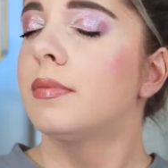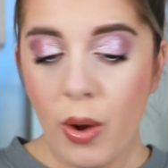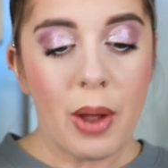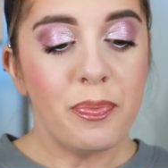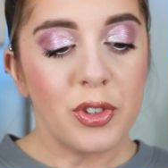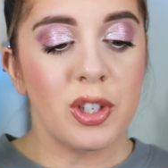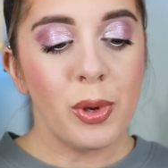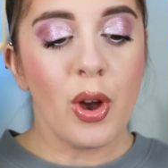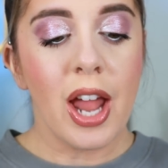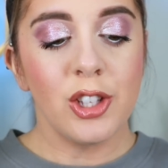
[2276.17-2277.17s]
Okay, so let
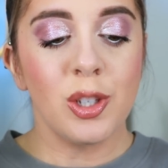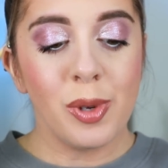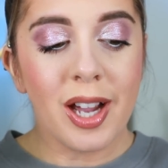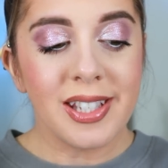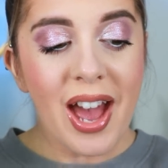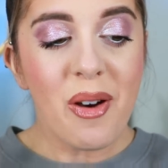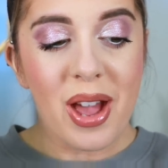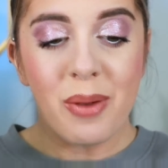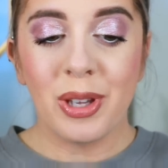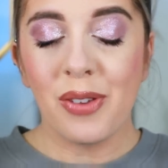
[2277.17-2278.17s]
me go ahead and zoom you guys out
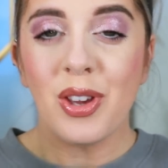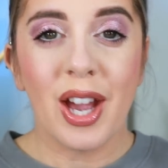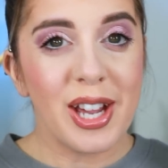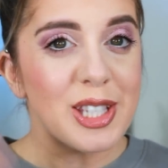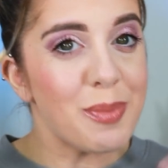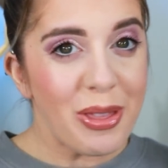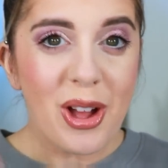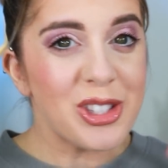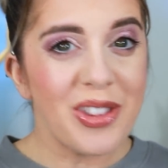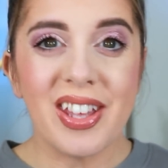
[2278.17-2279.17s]
and I'm gonna give you guys my
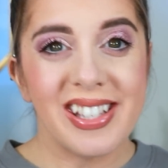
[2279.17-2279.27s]
thoughts on